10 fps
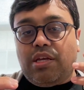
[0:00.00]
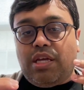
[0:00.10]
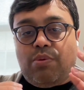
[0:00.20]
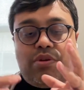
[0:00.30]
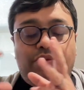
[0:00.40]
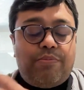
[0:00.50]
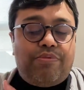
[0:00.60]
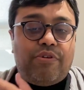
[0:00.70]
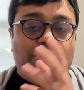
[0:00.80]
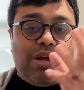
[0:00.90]
it will create
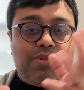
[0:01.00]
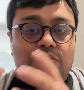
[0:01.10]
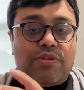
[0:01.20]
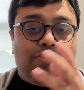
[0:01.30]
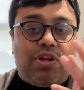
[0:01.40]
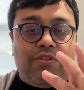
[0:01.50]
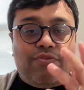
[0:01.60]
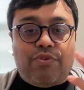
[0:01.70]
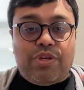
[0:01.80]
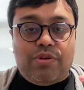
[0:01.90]
programs on the fly
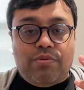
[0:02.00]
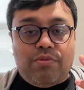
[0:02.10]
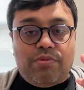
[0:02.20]
for you